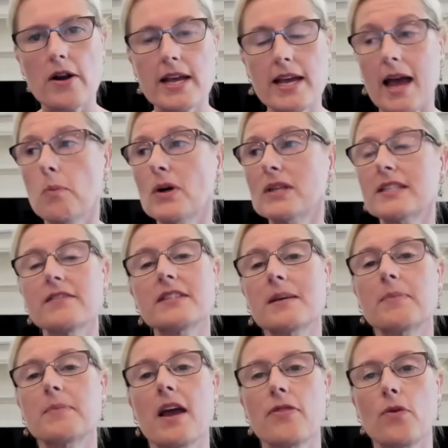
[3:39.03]
It wasn't even
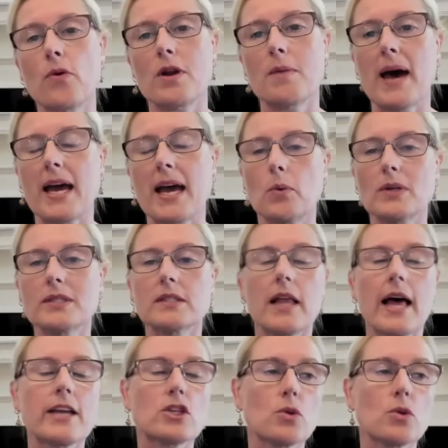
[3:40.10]
something I thought about. It wasn't like,